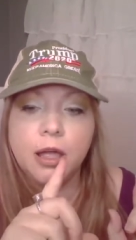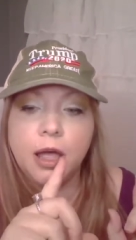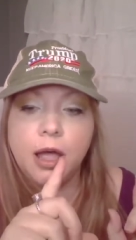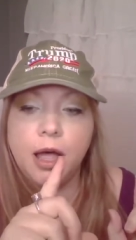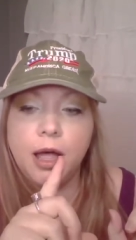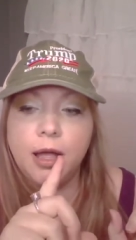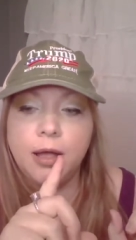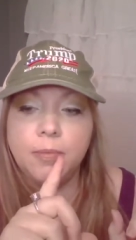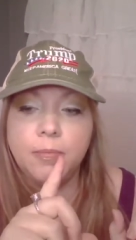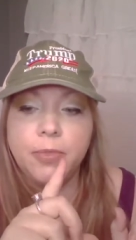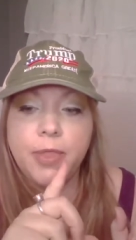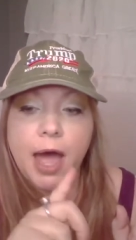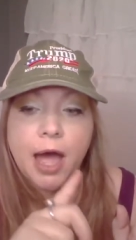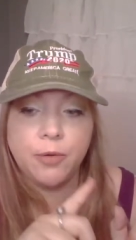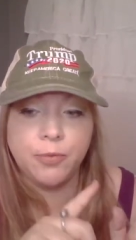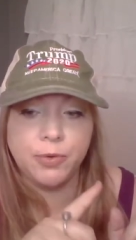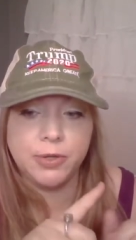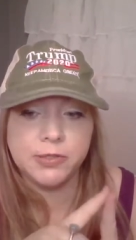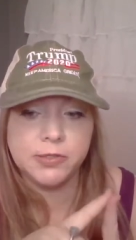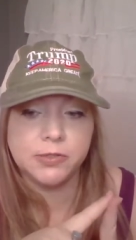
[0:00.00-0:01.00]
Um,
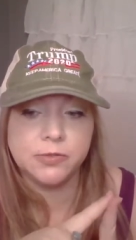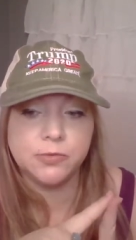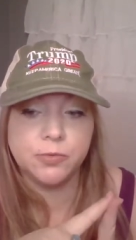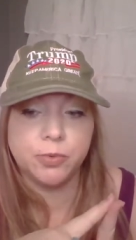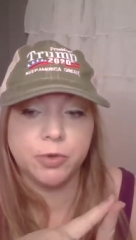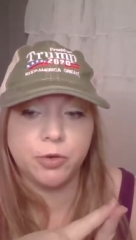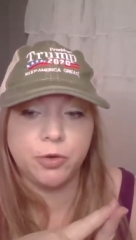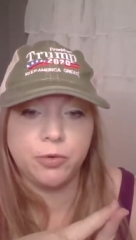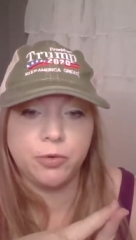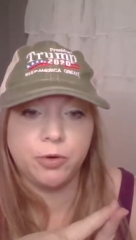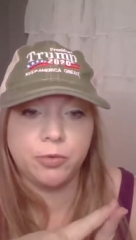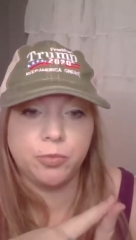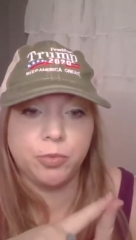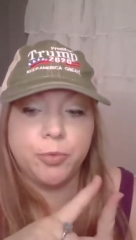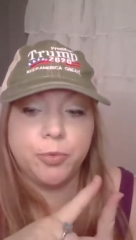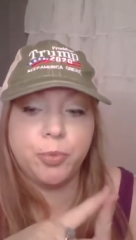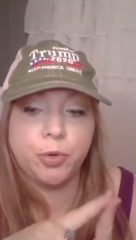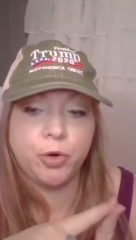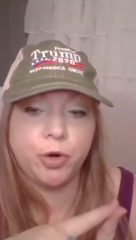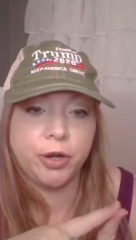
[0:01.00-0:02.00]
that was
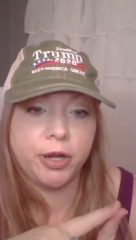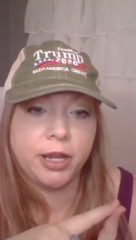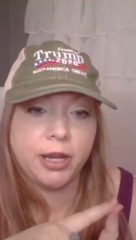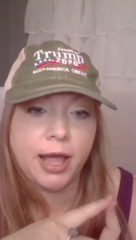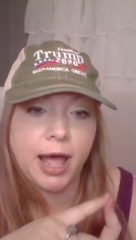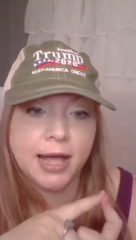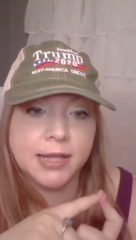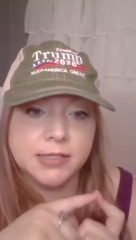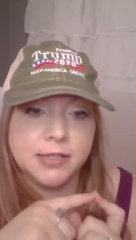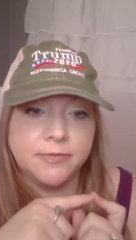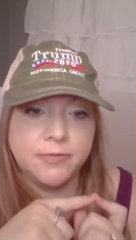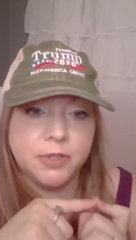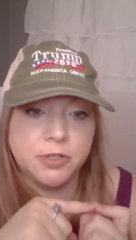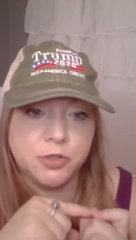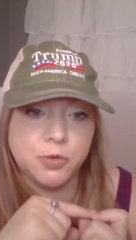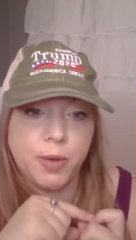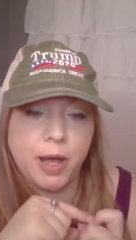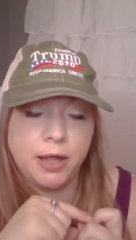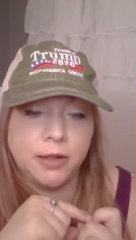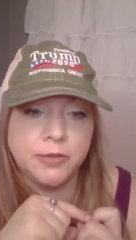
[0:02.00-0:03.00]
reported as of the
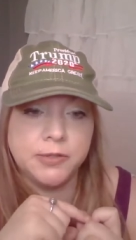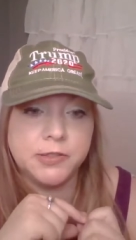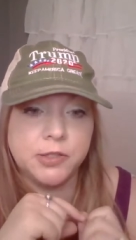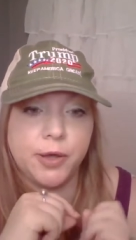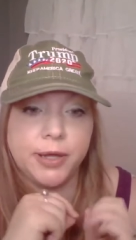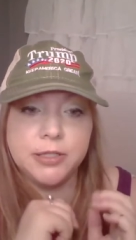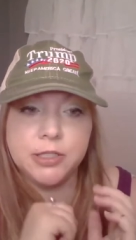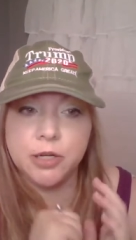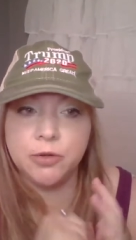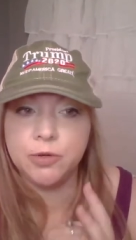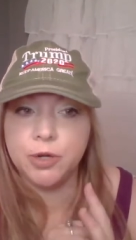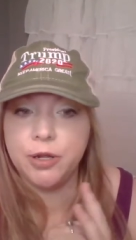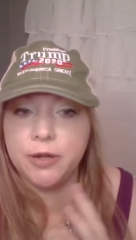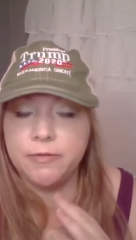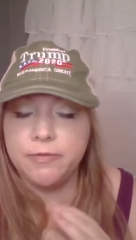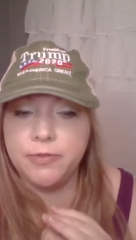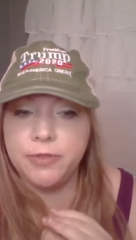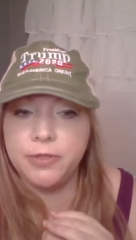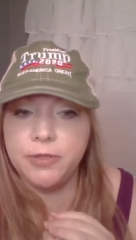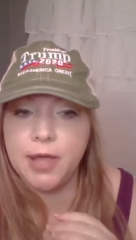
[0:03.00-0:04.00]
12th. So I don't know
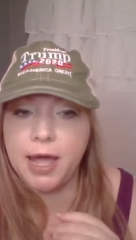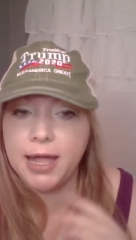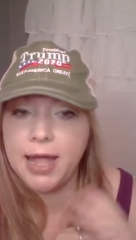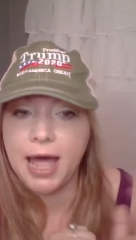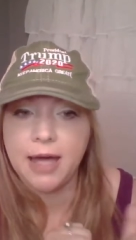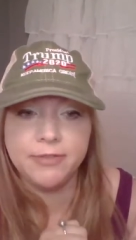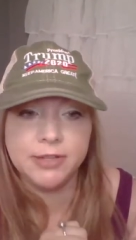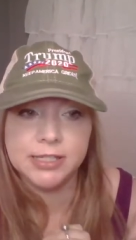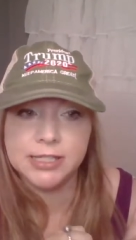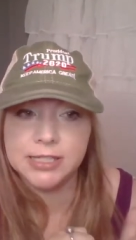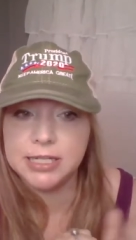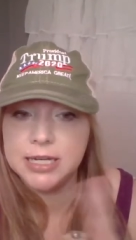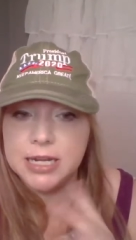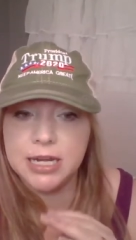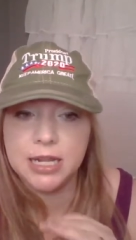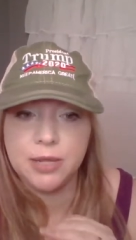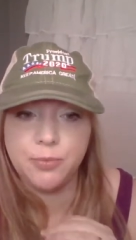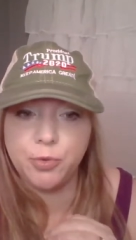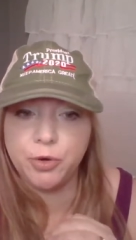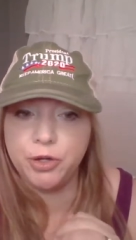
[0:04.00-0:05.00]
if I haven't seen
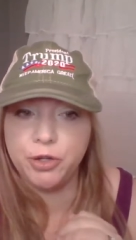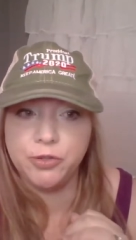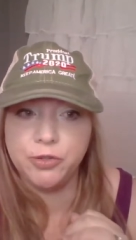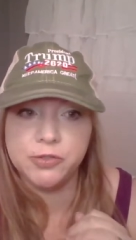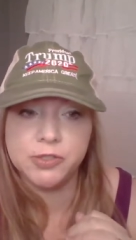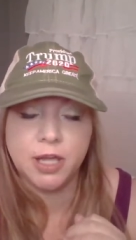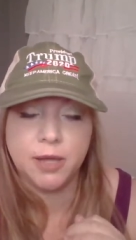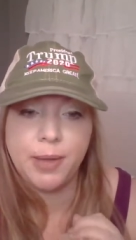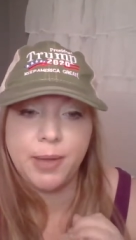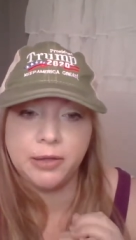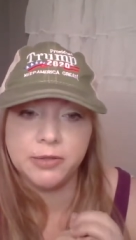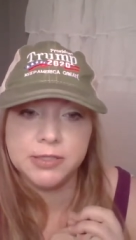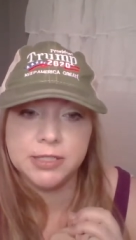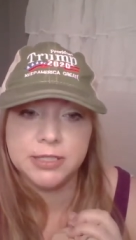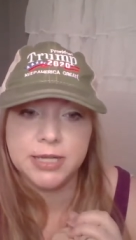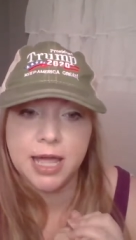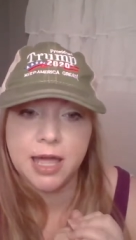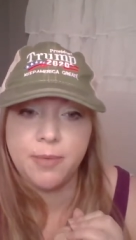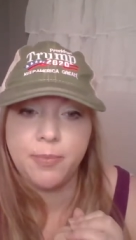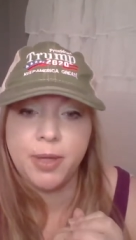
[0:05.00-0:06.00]
any more news come out
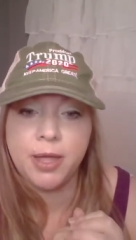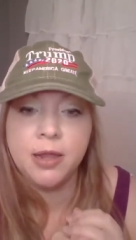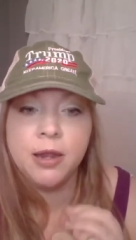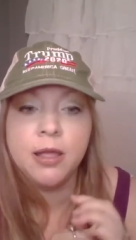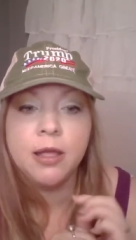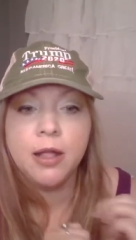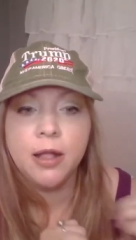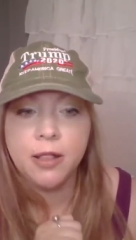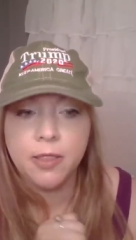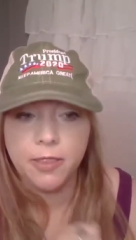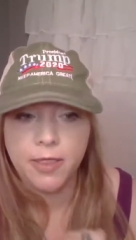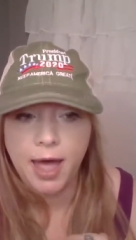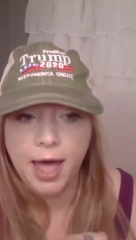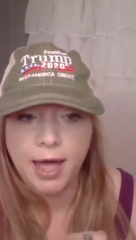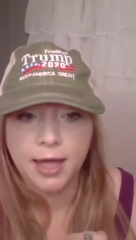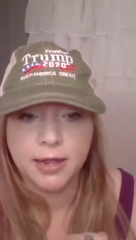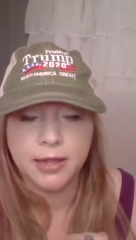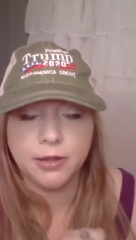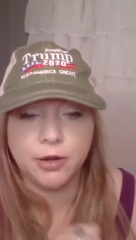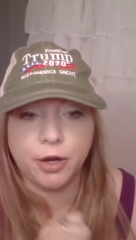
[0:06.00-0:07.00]
today, but
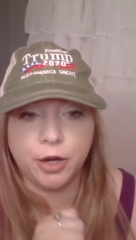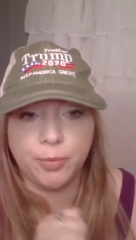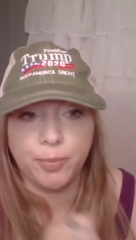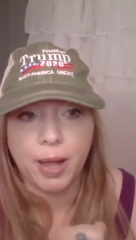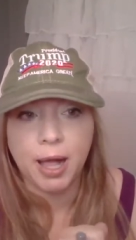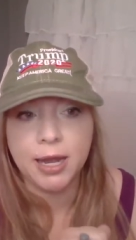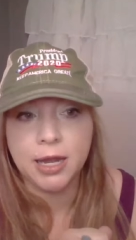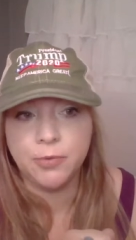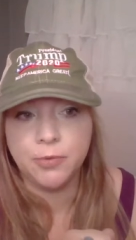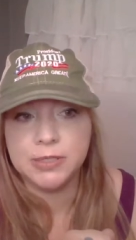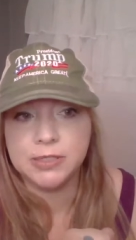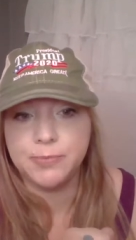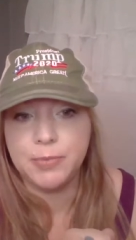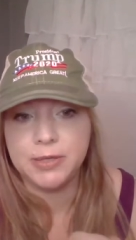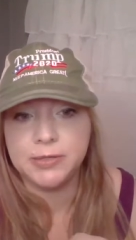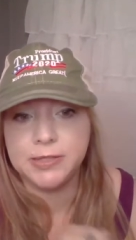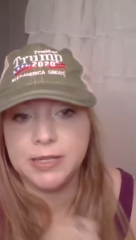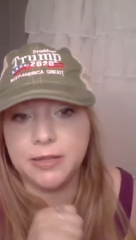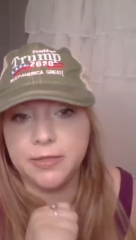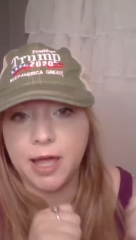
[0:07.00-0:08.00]
that her body was
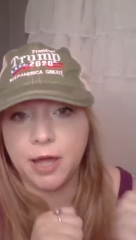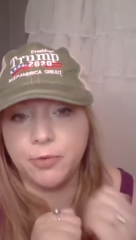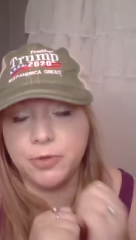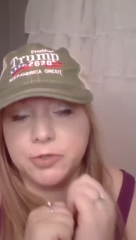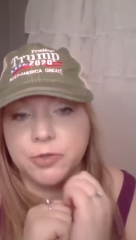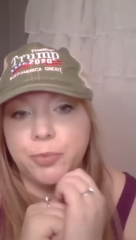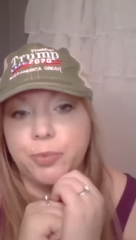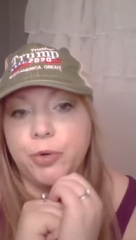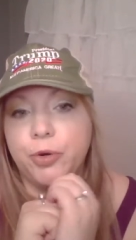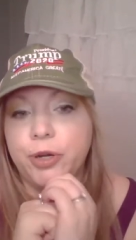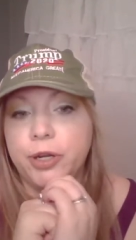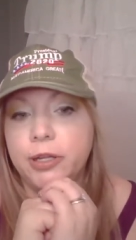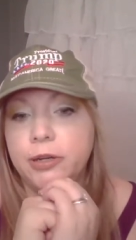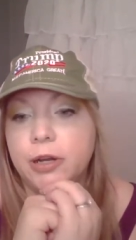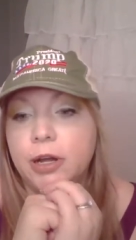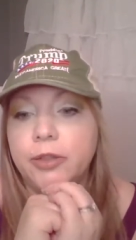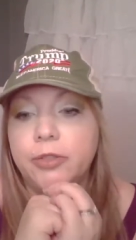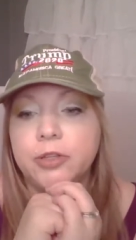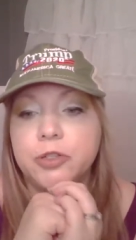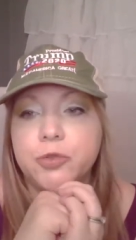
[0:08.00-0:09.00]
missing. That was
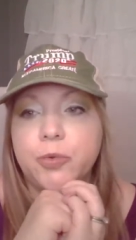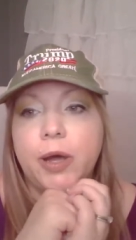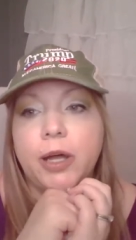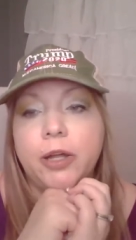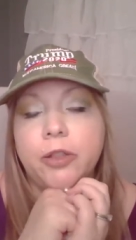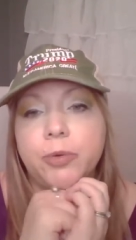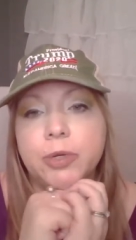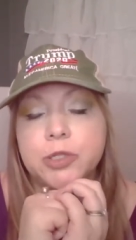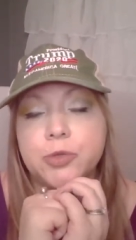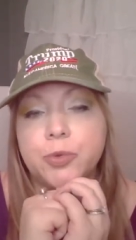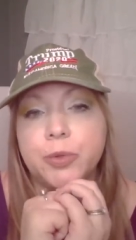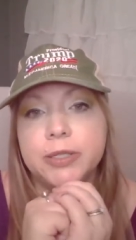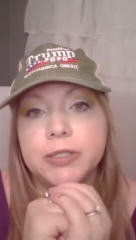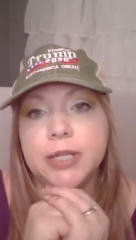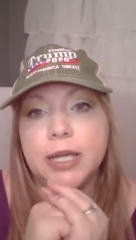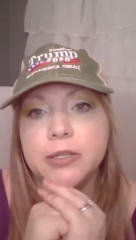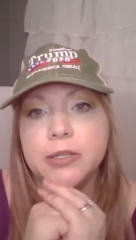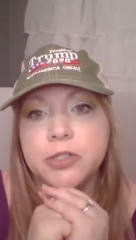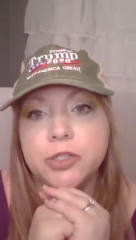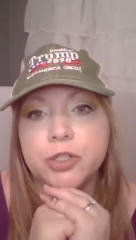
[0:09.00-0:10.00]
reported on the 12th, which was
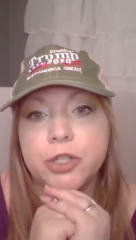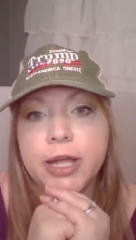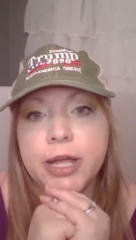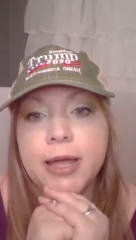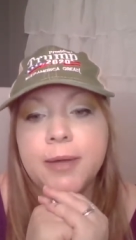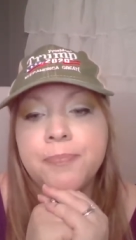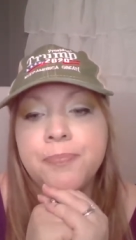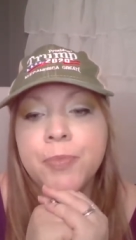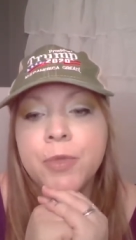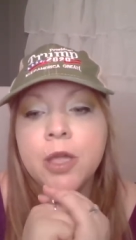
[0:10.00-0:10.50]
yesterday.